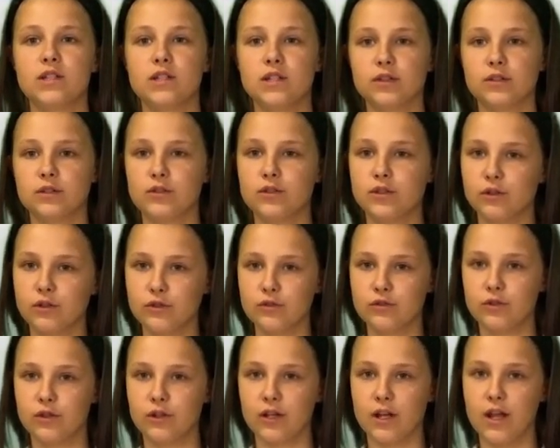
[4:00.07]
still
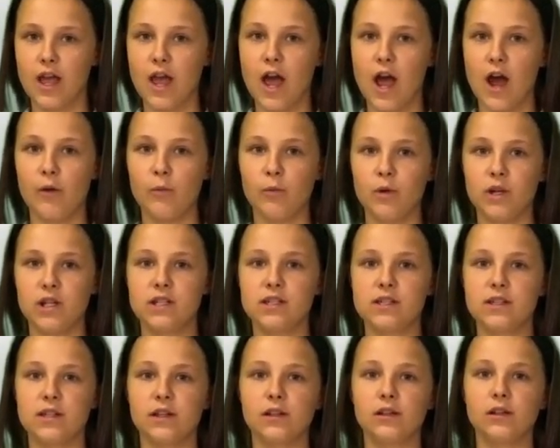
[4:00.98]
children, and we
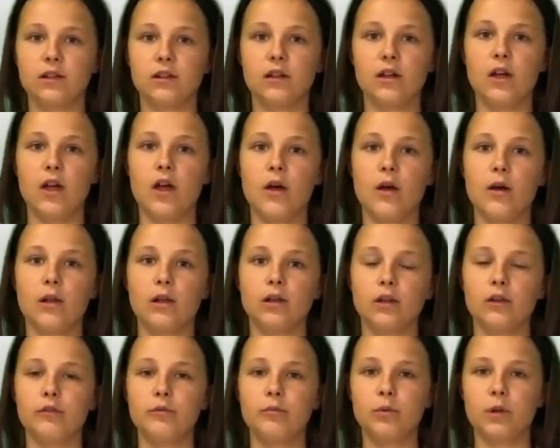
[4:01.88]
still
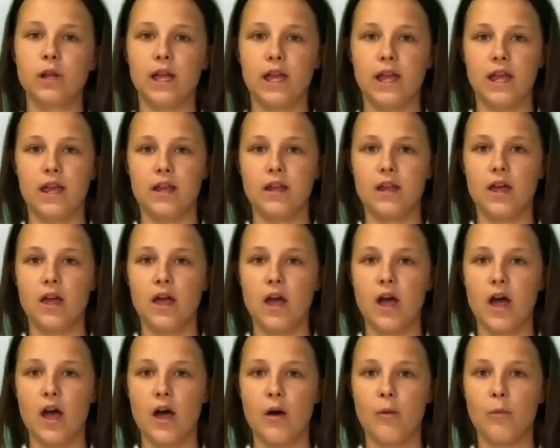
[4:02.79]
love playing,
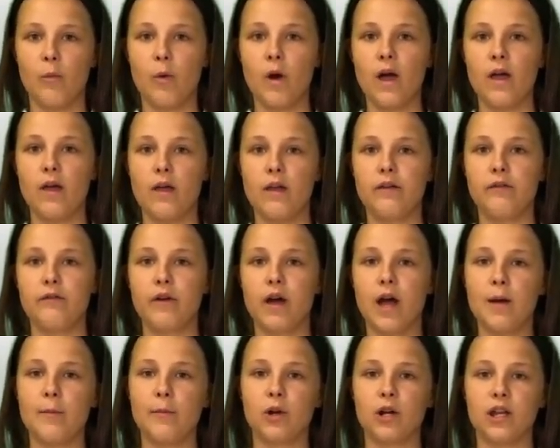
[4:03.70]
and we're, if
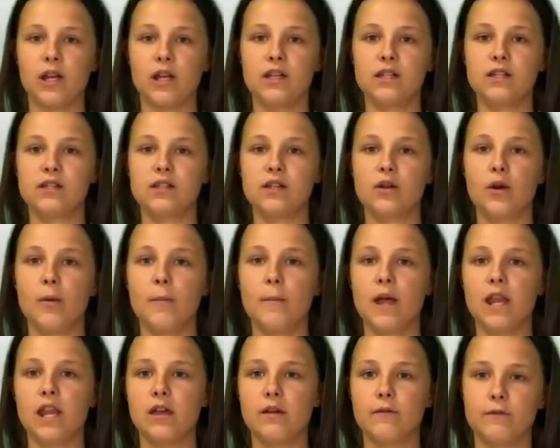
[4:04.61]
I'm honest,
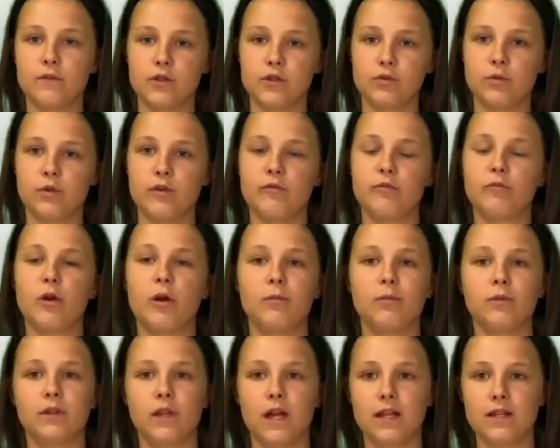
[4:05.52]
many of us would have
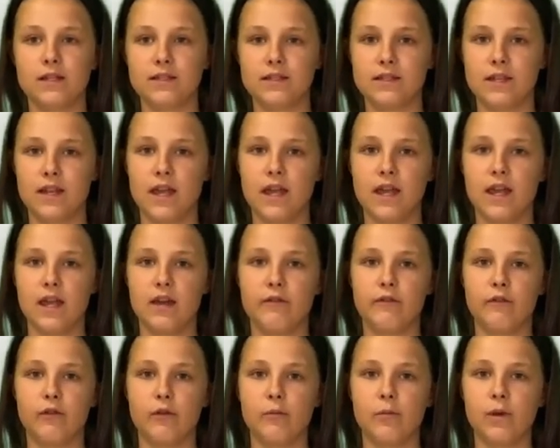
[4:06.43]
probably liked to stay
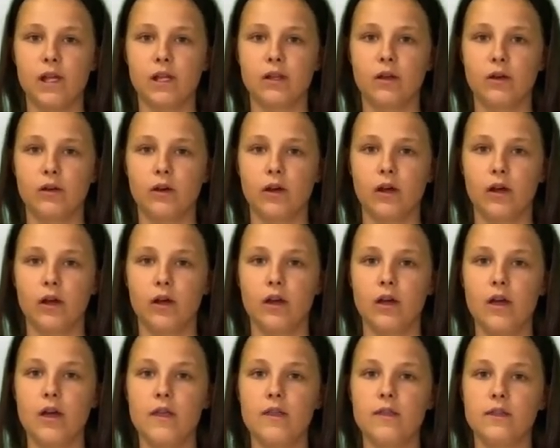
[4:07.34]
here for a bit longer.
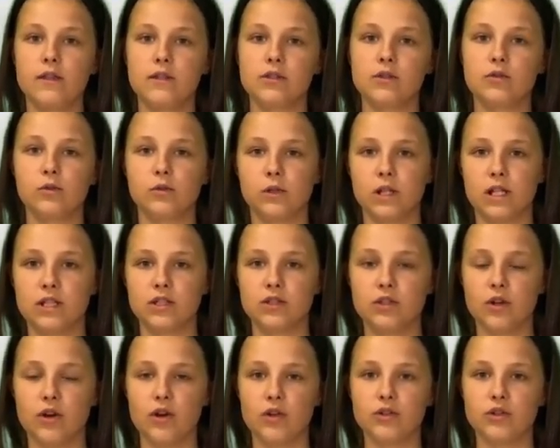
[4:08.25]
The school
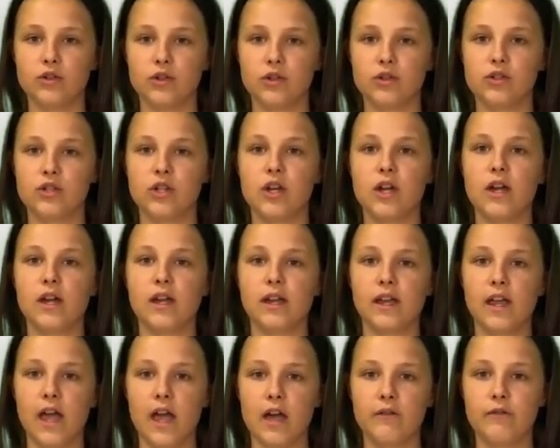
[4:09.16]
has taught us,
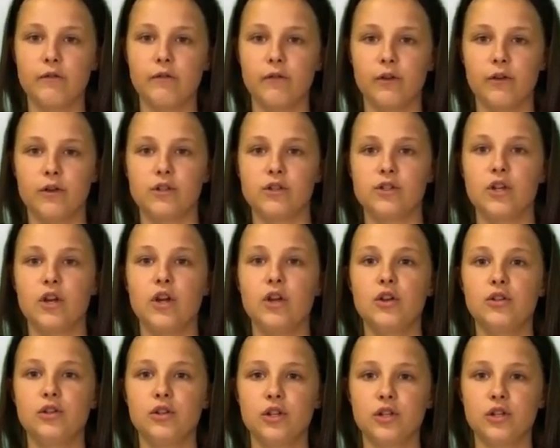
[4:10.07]
cared for us,
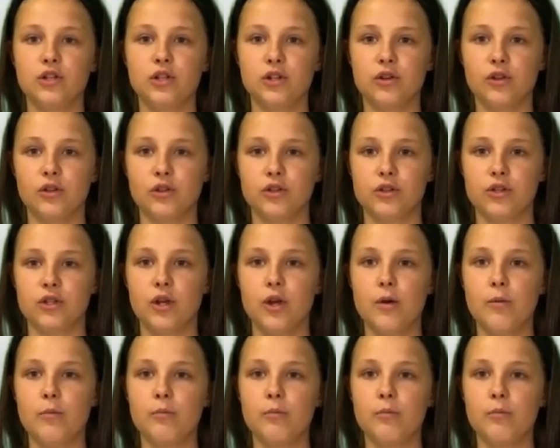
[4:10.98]
nurtured us,